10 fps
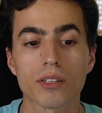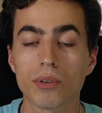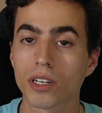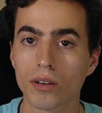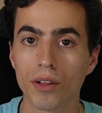what
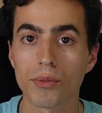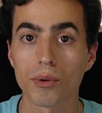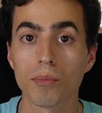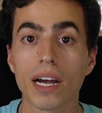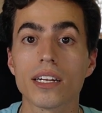you're going through,
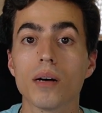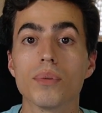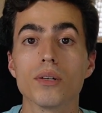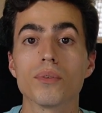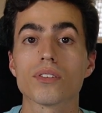might not be
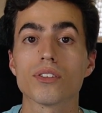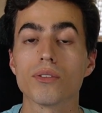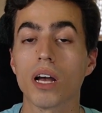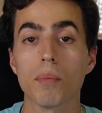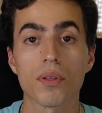able to
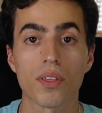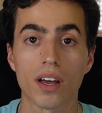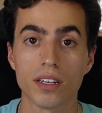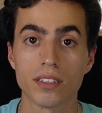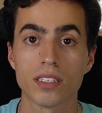
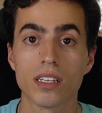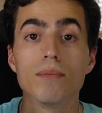empathize.